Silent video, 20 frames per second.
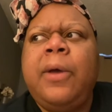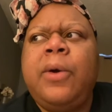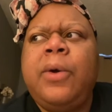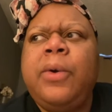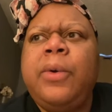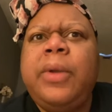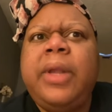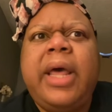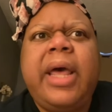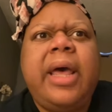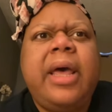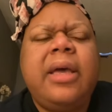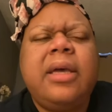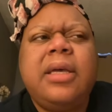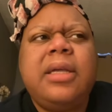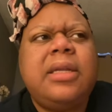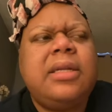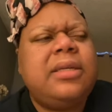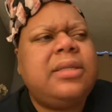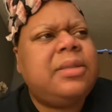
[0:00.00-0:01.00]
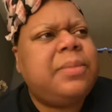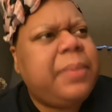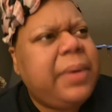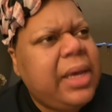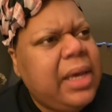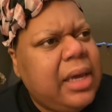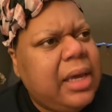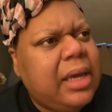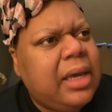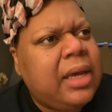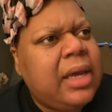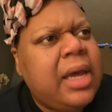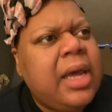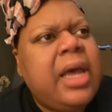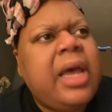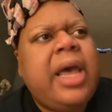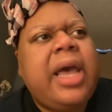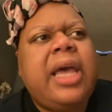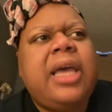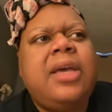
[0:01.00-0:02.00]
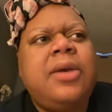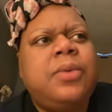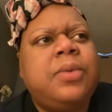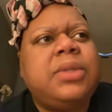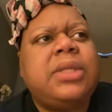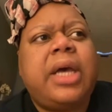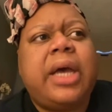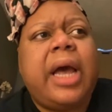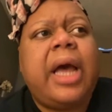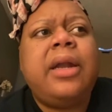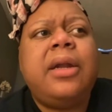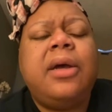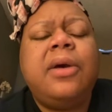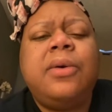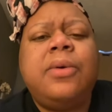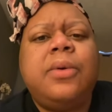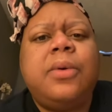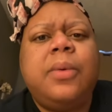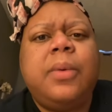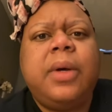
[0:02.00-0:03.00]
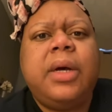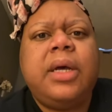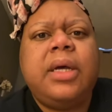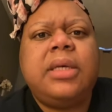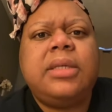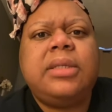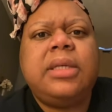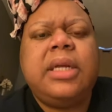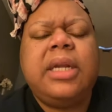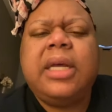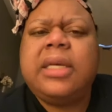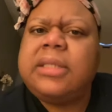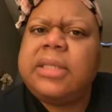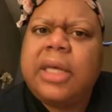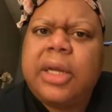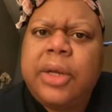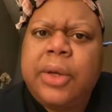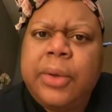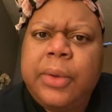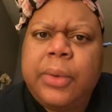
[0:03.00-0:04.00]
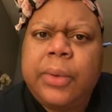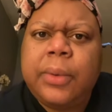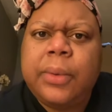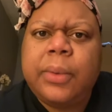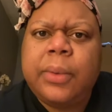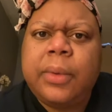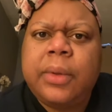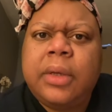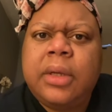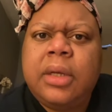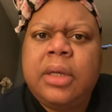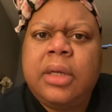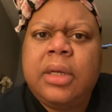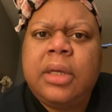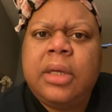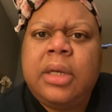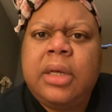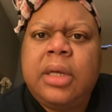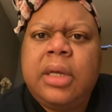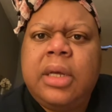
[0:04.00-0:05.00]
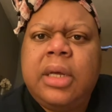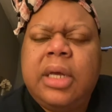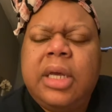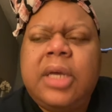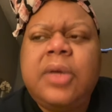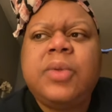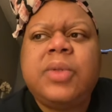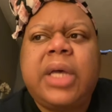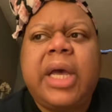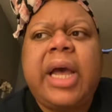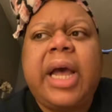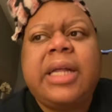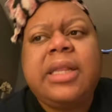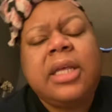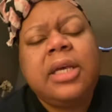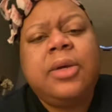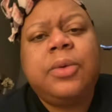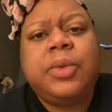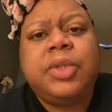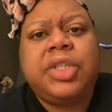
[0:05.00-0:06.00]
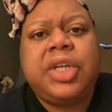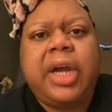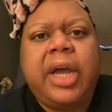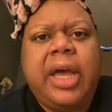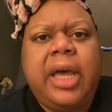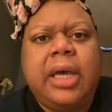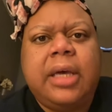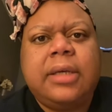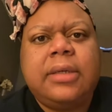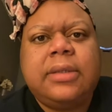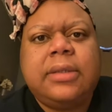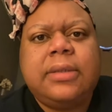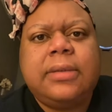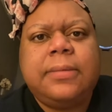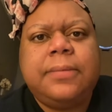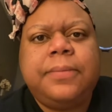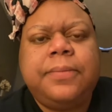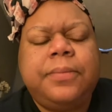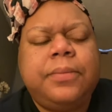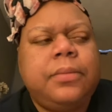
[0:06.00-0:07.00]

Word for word: who the heck could this be? And he was like, I know who it was. And I said, who? He was like, I think it was your ex.